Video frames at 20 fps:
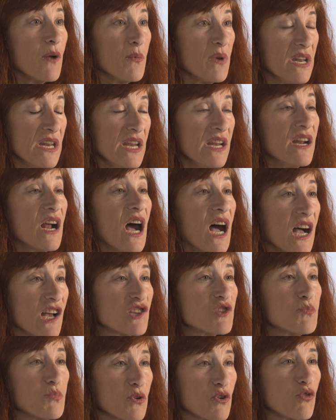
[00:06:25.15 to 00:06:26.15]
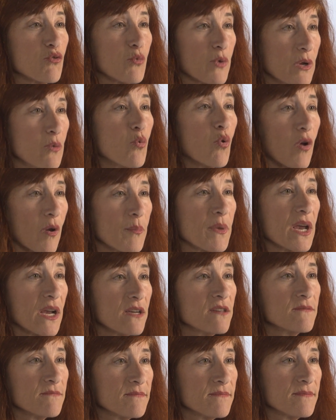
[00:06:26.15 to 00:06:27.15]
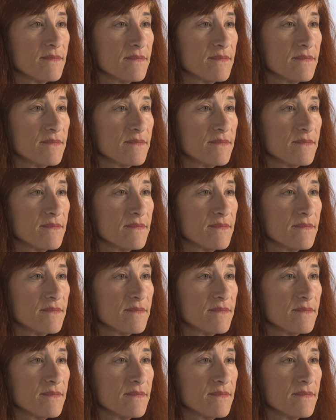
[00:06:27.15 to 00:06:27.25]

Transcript: and we need hospital rewarming.